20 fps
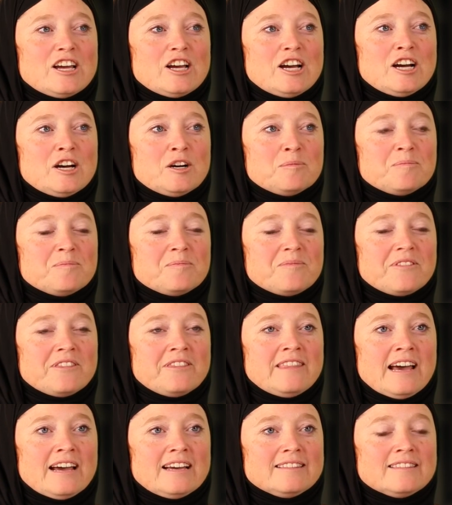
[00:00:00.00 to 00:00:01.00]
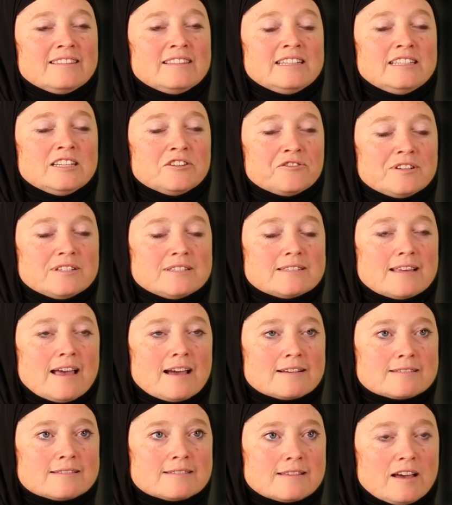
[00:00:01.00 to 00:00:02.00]
um, that the different
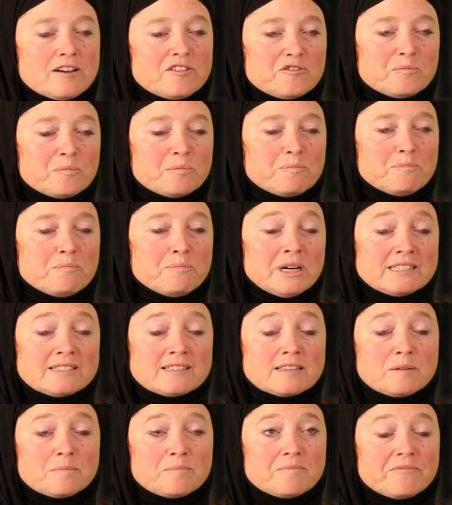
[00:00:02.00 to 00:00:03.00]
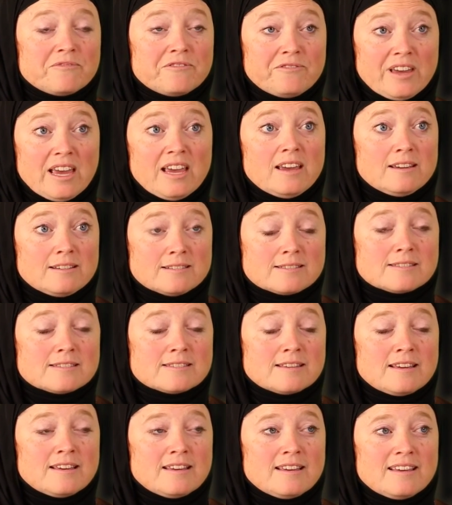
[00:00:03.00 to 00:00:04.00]
sects of Muslim face.